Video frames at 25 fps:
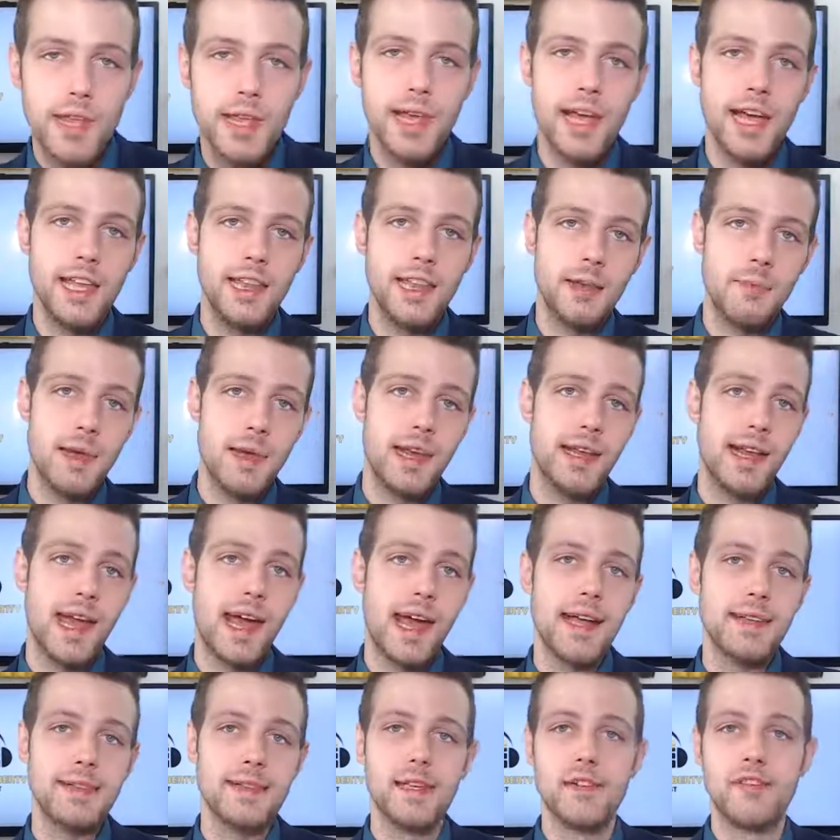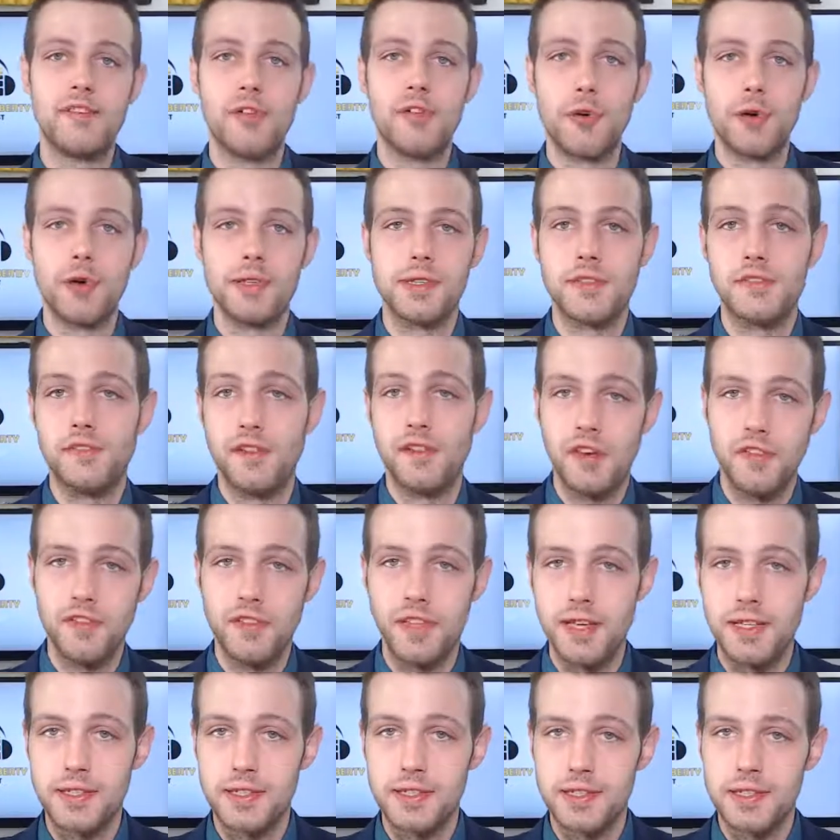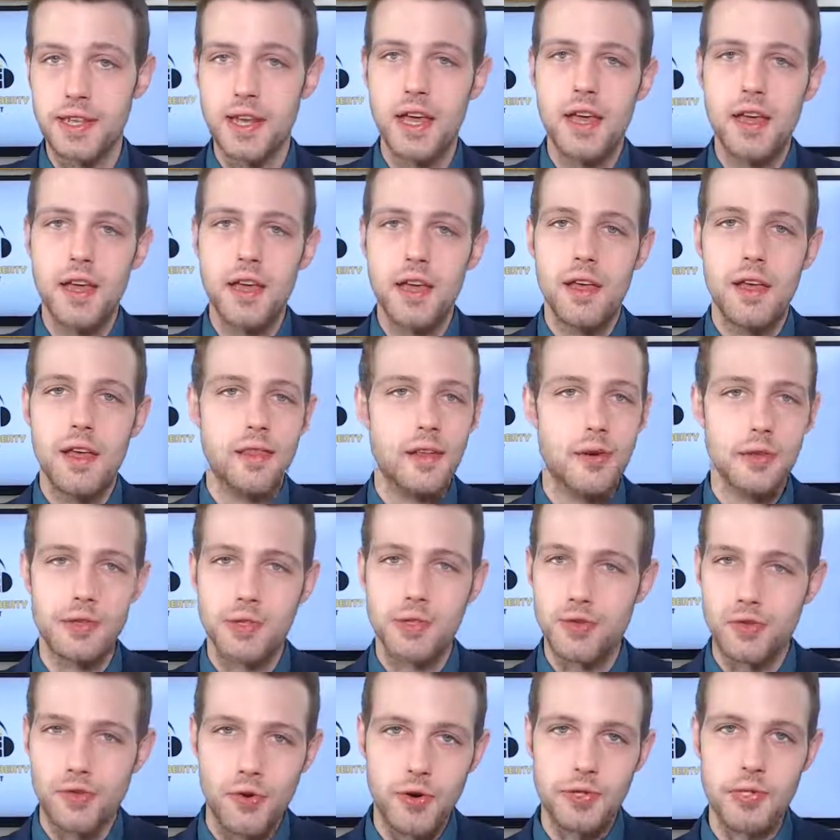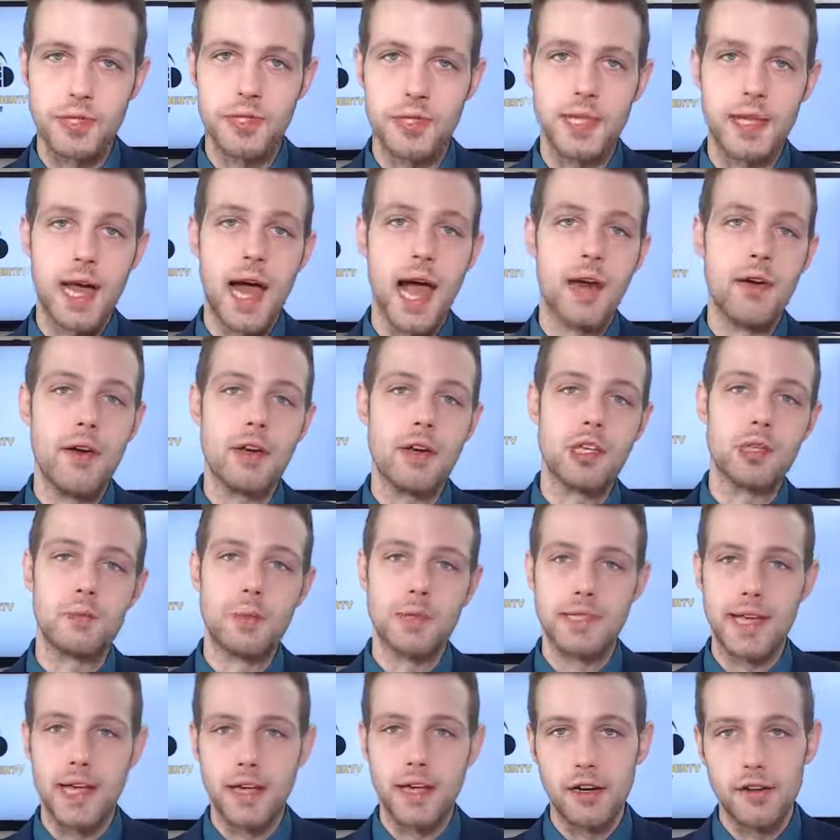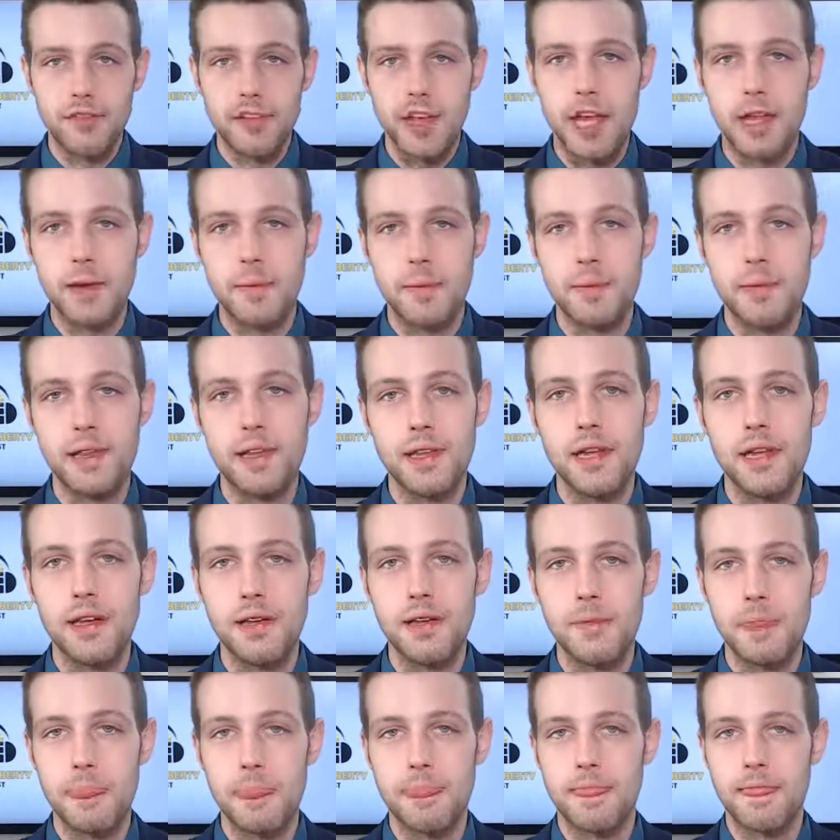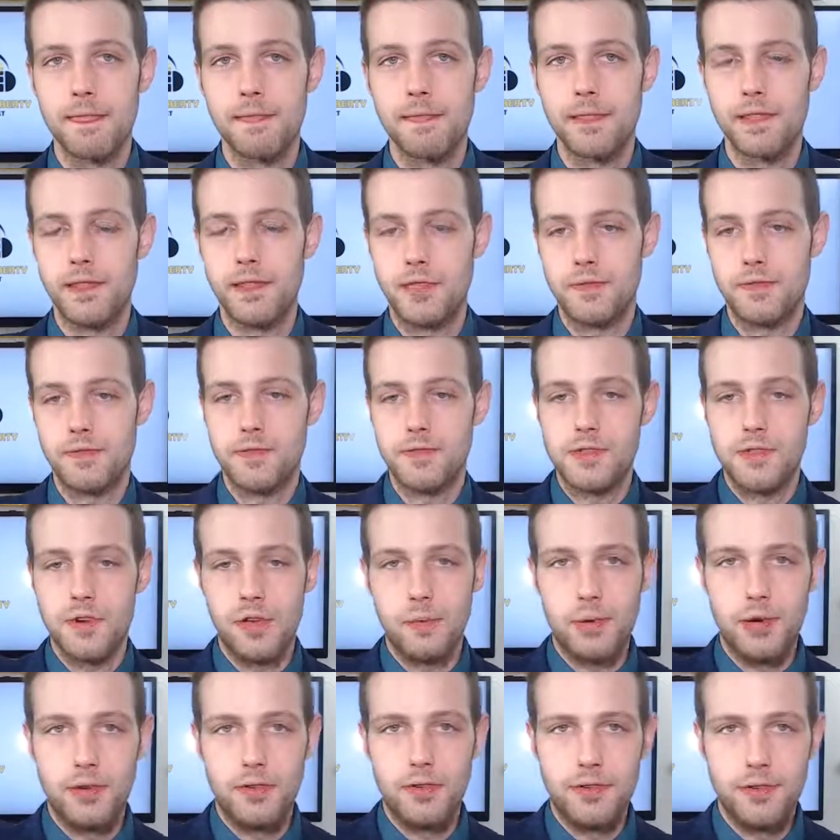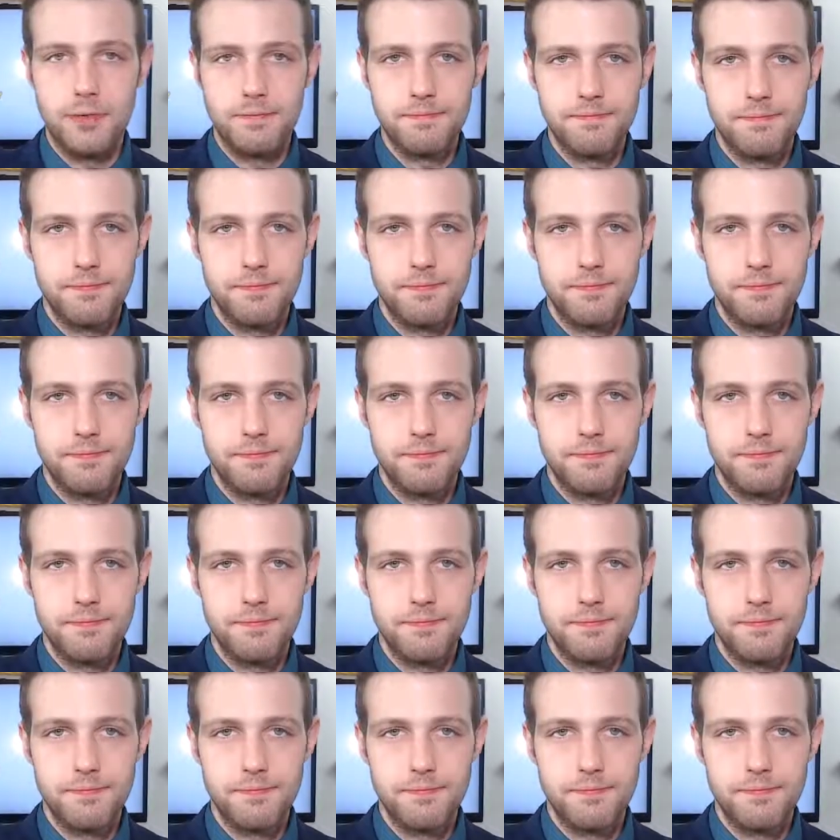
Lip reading: In the mid-1840s and 50s, there was, of course, the Irish potato famine. Let's start that over.